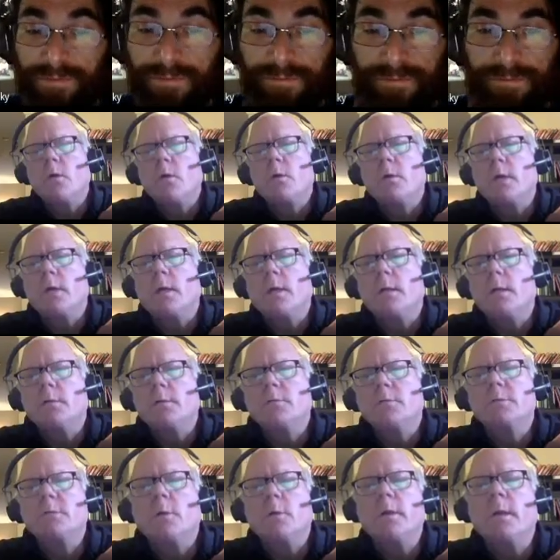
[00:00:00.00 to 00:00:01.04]
Oh, okay.
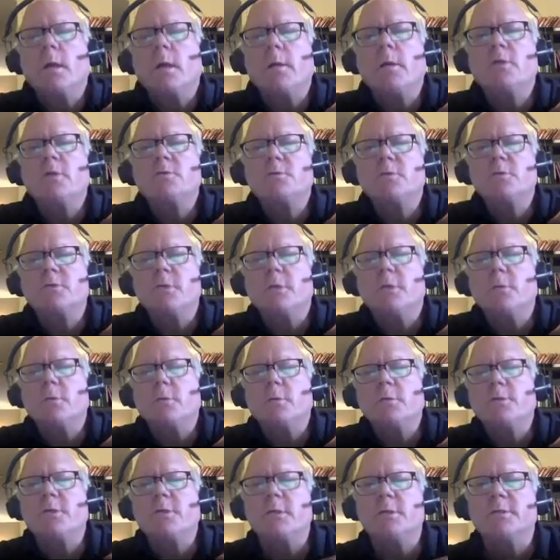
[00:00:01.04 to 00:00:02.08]
So yeah, here's what you do,
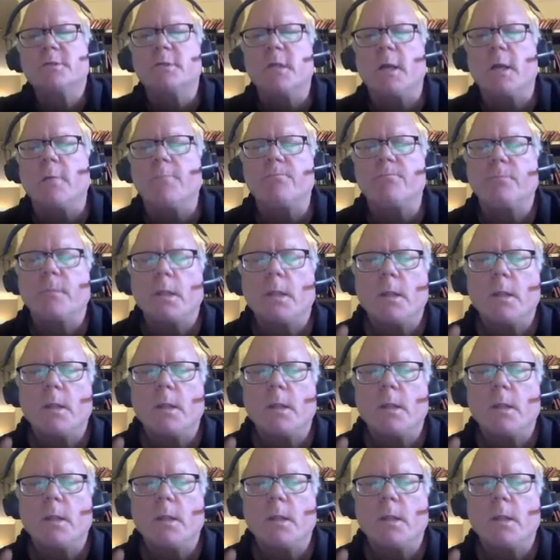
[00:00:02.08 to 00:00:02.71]
which is so